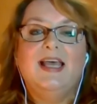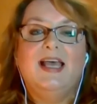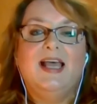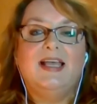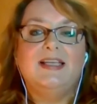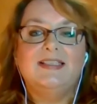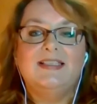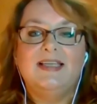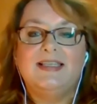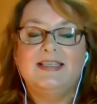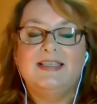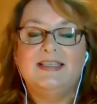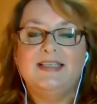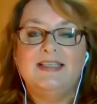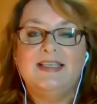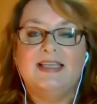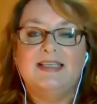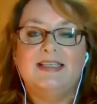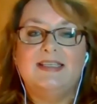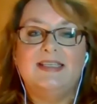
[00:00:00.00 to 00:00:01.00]
As Leslie
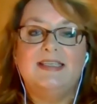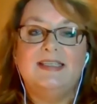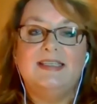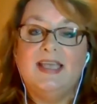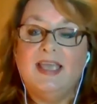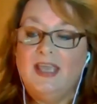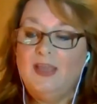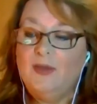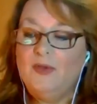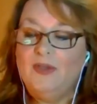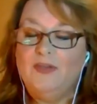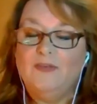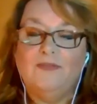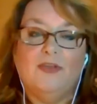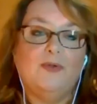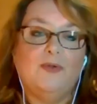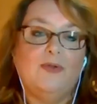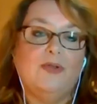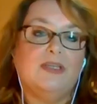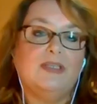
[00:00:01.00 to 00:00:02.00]
said, today we're
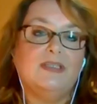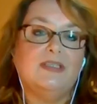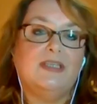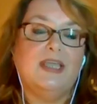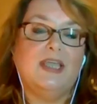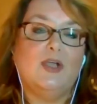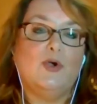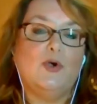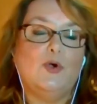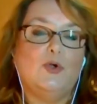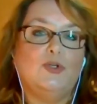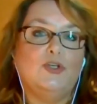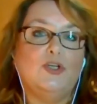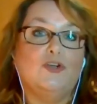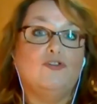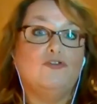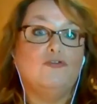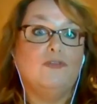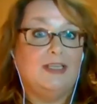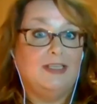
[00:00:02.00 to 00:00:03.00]
focusing on
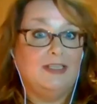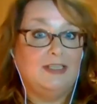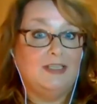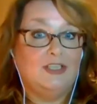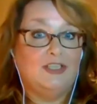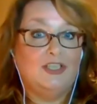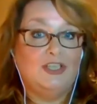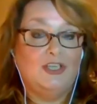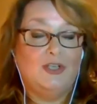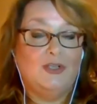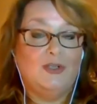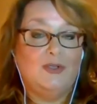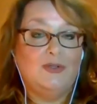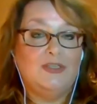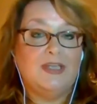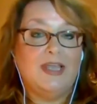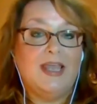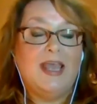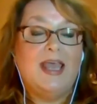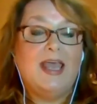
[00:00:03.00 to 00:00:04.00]

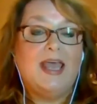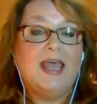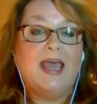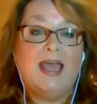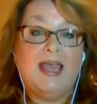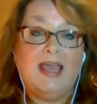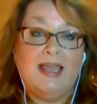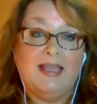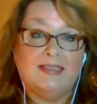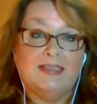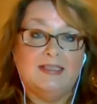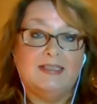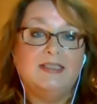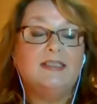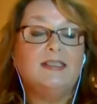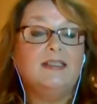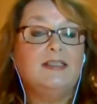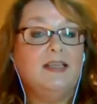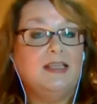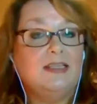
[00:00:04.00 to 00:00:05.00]
gratitude
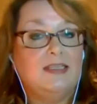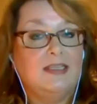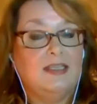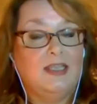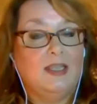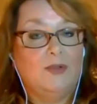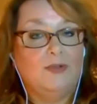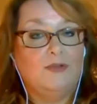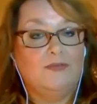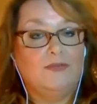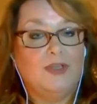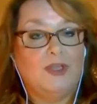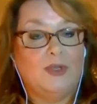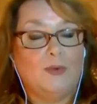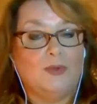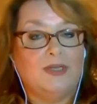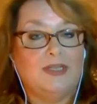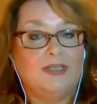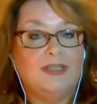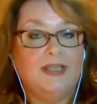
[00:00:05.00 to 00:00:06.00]
and letting go of
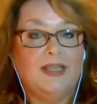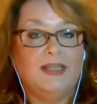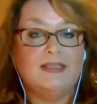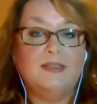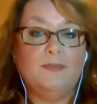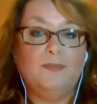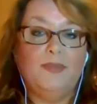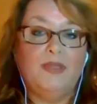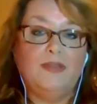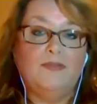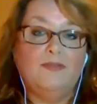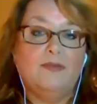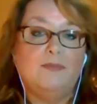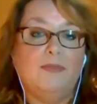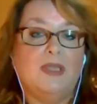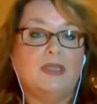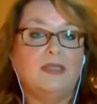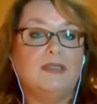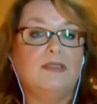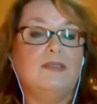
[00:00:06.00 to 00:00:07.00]
guilt. And that's a bit of a
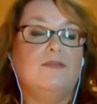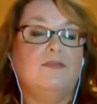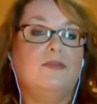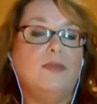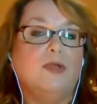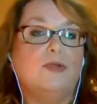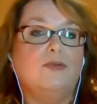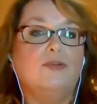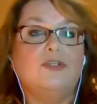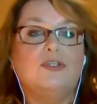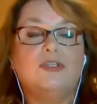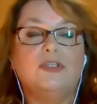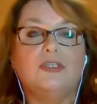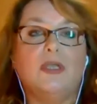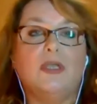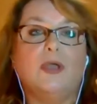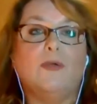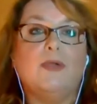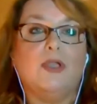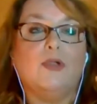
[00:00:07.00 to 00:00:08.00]
mix of emotions
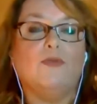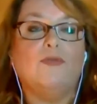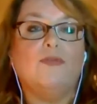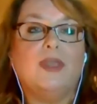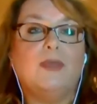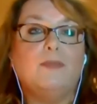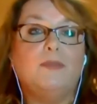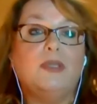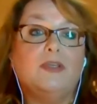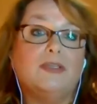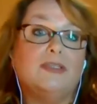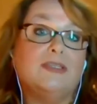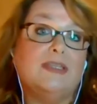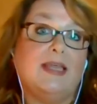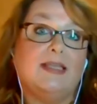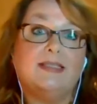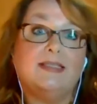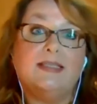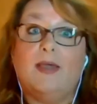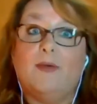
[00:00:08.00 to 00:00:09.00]
going on there, because
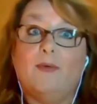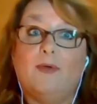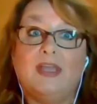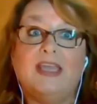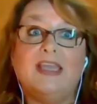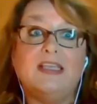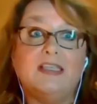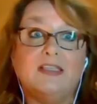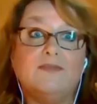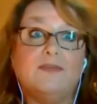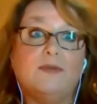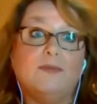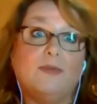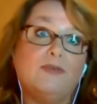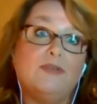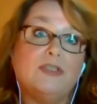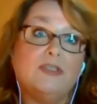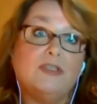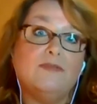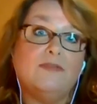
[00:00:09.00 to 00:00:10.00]
that's how it is for
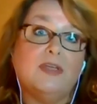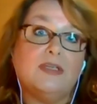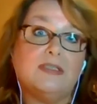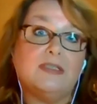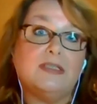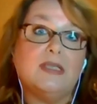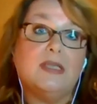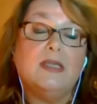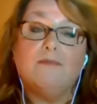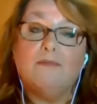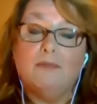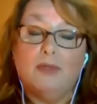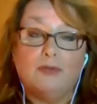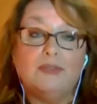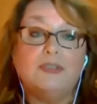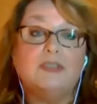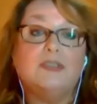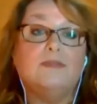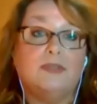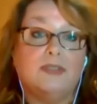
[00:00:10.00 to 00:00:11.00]
most of us
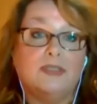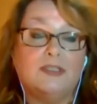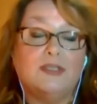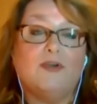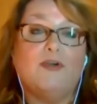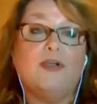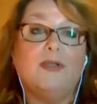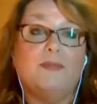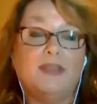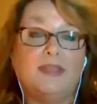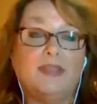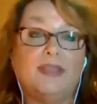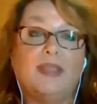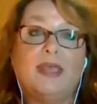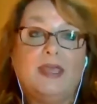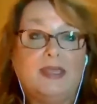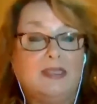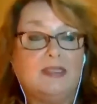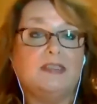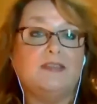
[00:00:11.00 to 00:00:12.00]
most of the time, and that
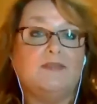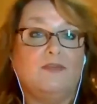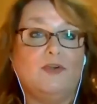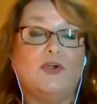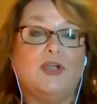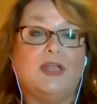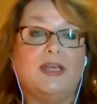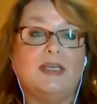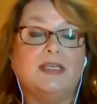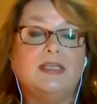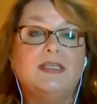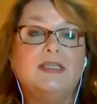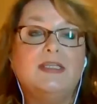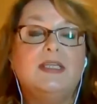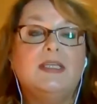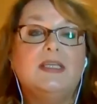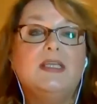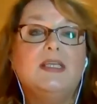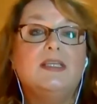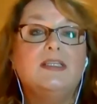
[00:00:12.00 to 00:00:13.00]
is fine.
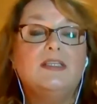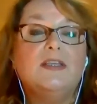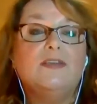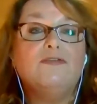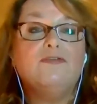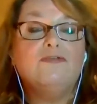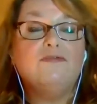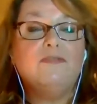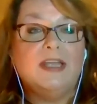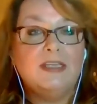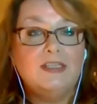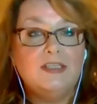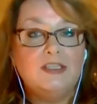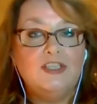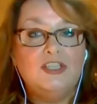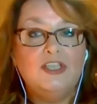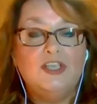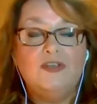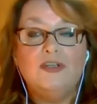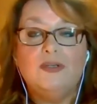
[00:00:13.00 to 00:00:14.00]
So
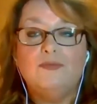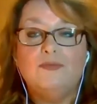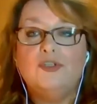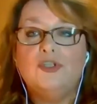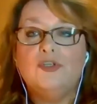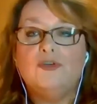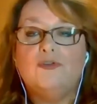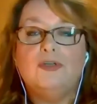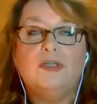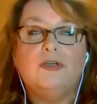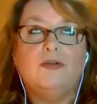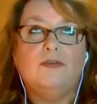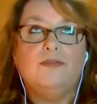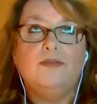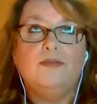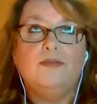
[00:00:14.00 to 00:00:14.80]
gratitude, I'm sure a lot of